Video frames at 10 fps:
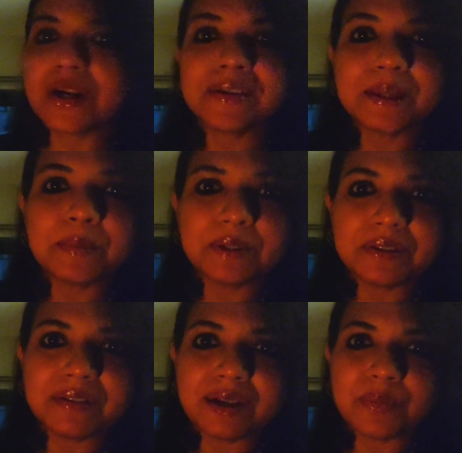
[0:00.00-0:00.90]
Shakti
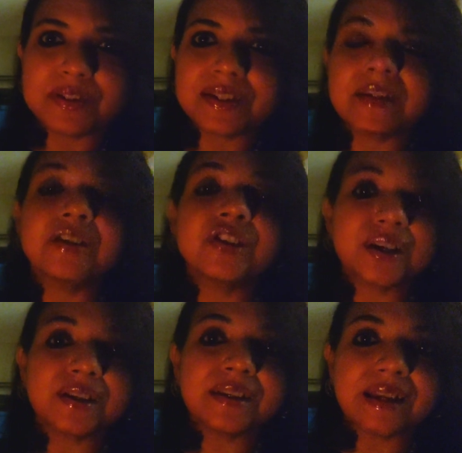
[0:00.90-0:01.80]
period, I would say, the
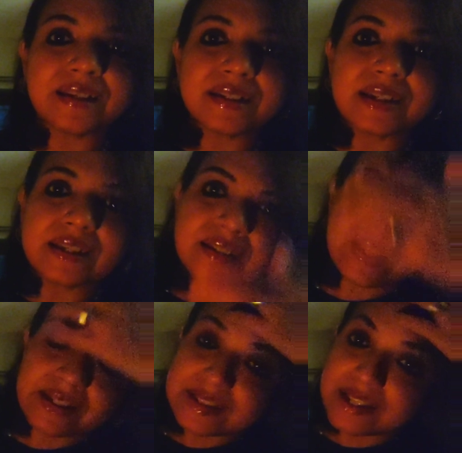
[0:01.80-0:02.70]
Shakti that
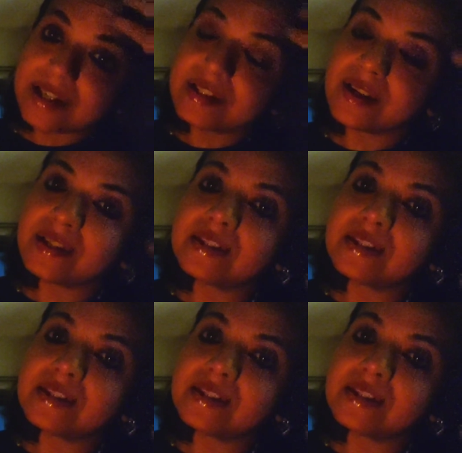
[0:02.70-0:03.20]
is inside